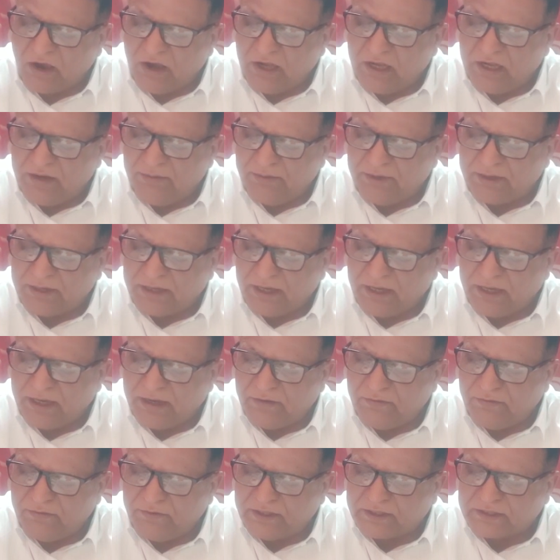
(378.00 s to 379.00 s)

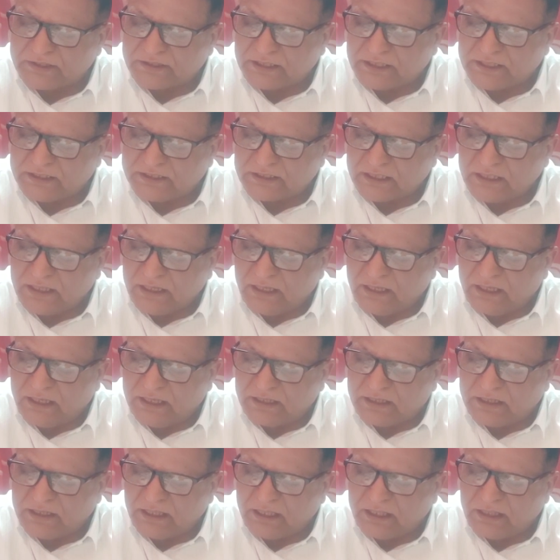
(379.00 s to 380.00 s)
Limited versus
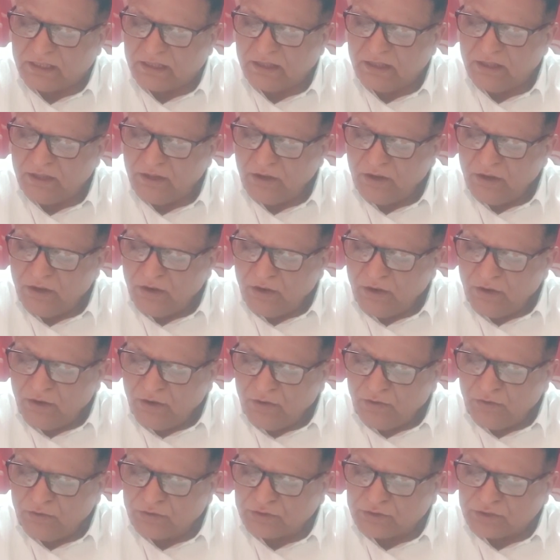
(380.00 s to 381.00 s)
Haldar
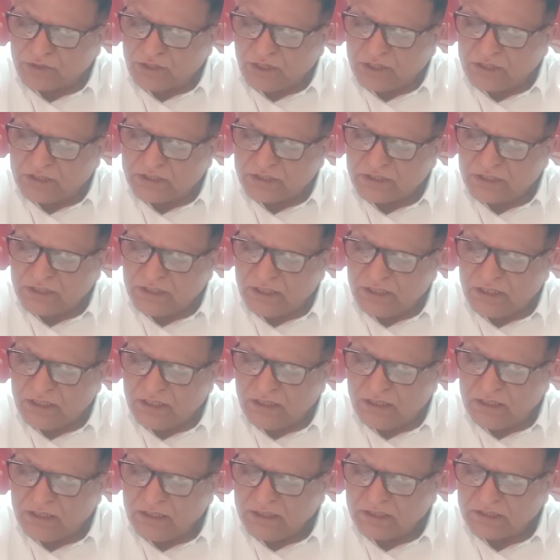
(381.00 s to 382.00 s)
Utkarsh
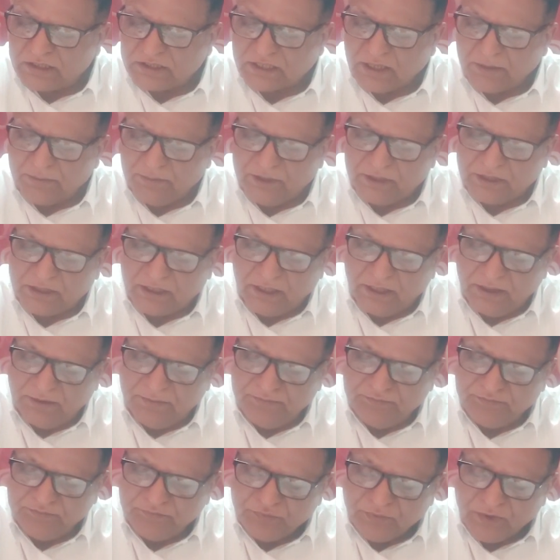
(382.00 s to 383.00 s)

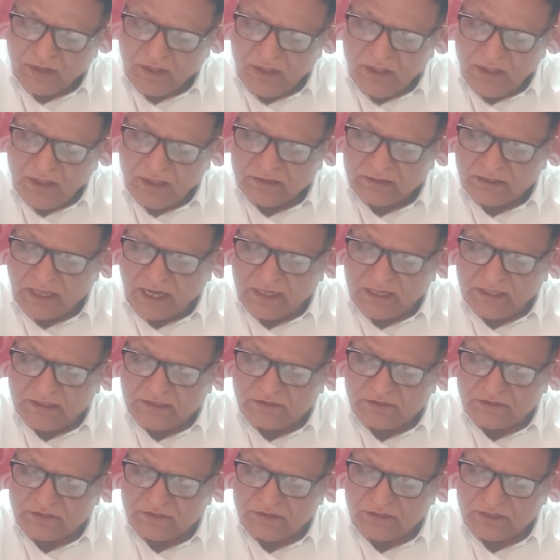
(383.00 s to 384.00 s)
Samiti, that
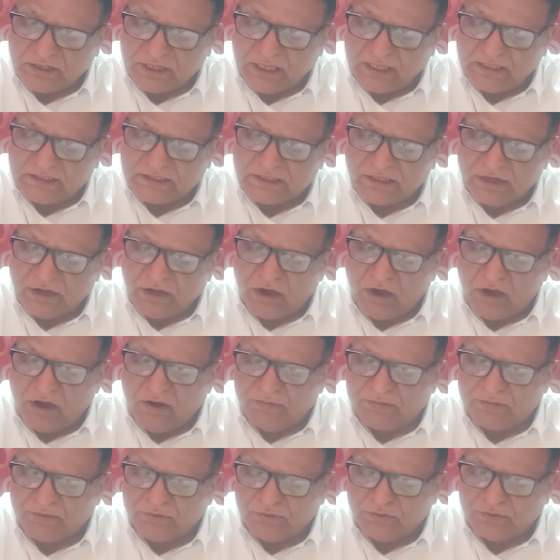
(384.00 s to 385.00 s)
is case law
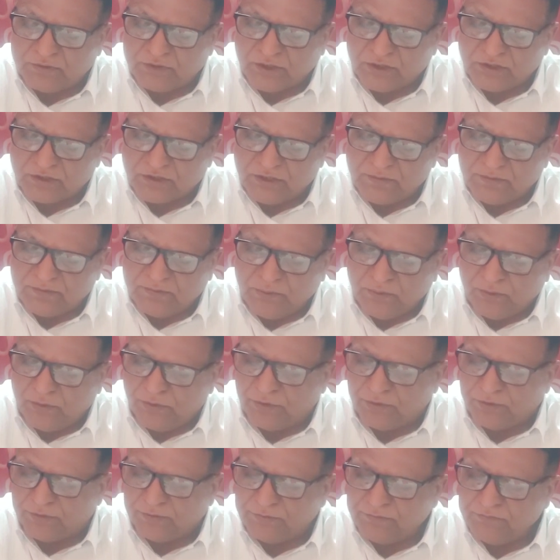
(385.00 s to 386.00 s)
of
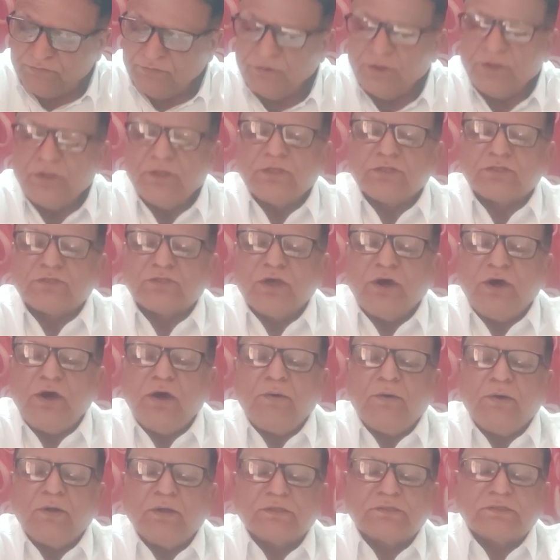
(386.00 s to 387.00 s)
2004.
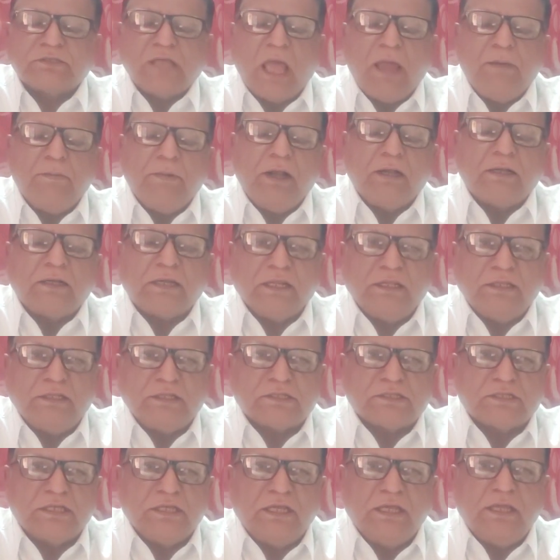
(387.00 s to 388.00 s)
So
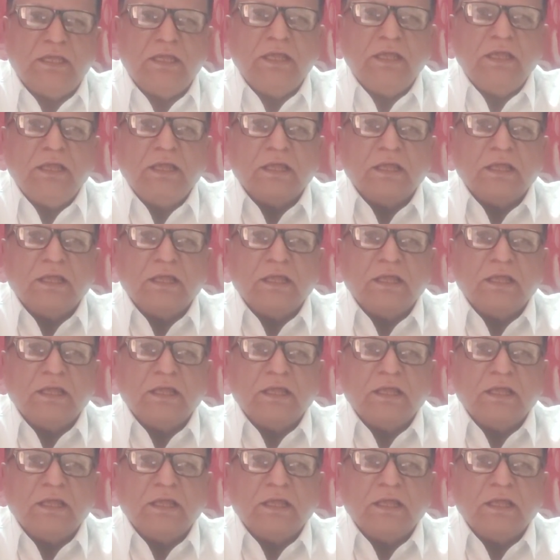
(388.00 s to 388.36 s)
simultaneously